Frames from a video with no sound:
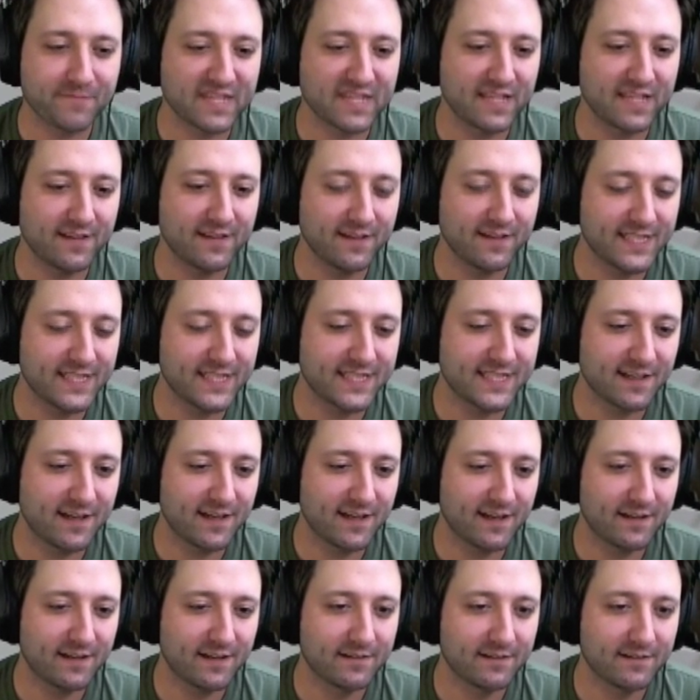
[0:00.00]
It's
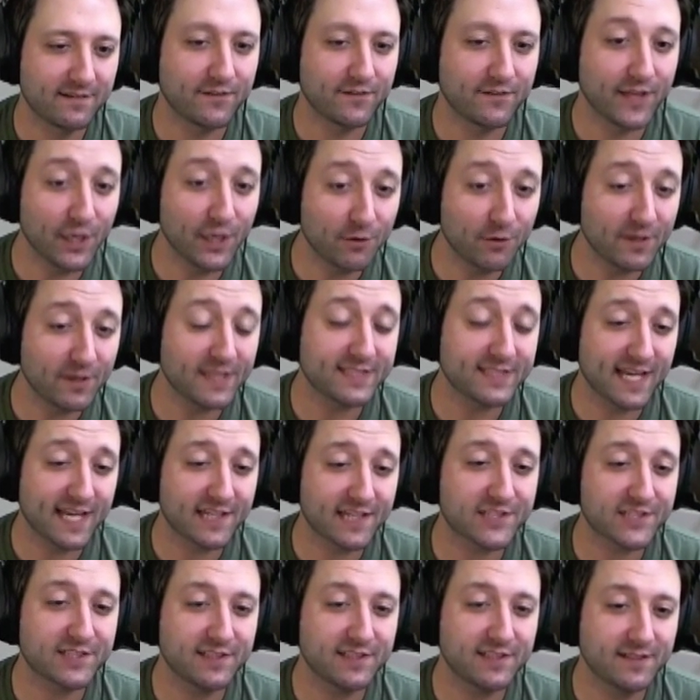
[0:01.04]

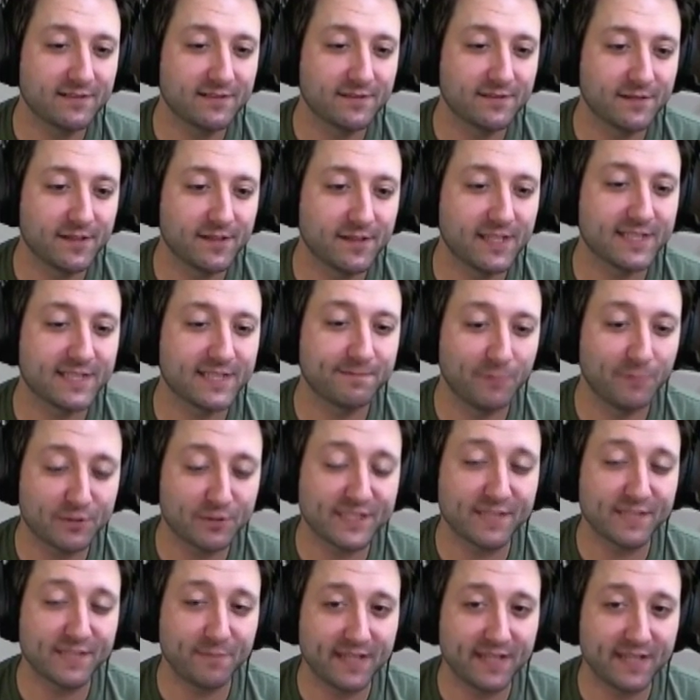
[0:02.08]
it's
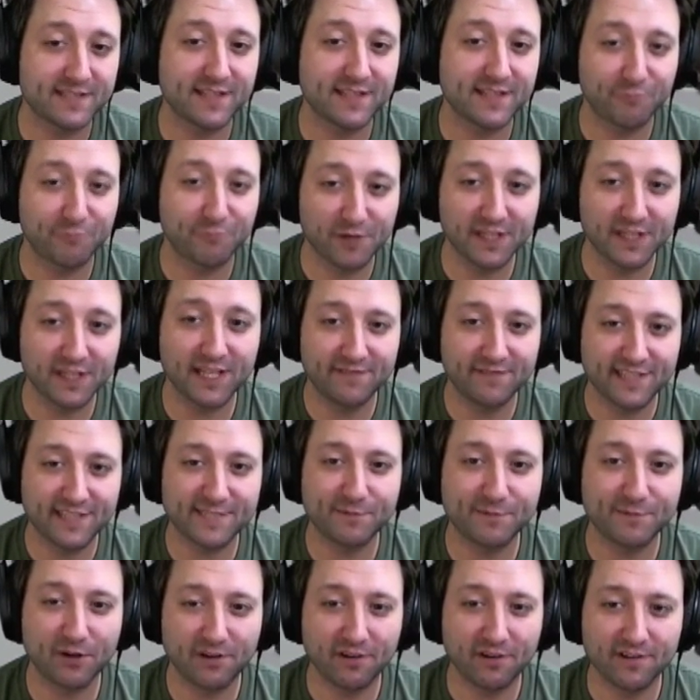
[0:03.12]
mostly based on real life
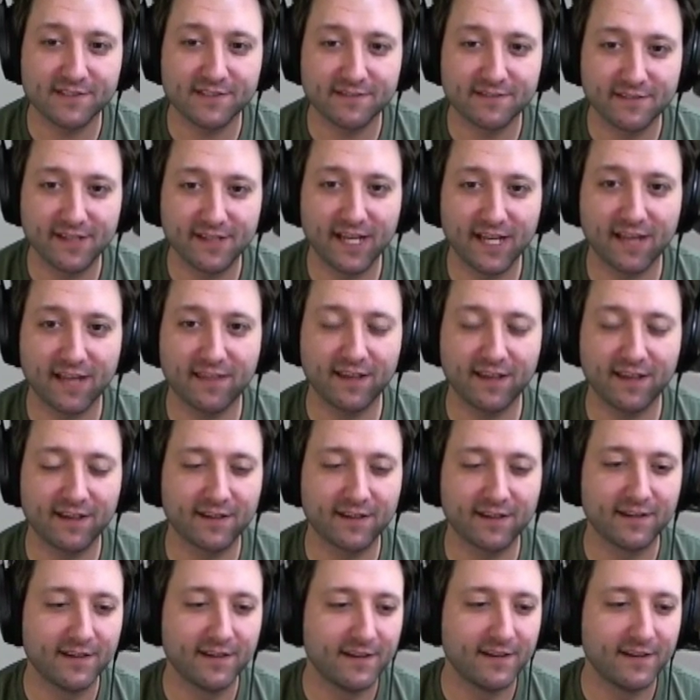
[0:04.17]
experience, I think.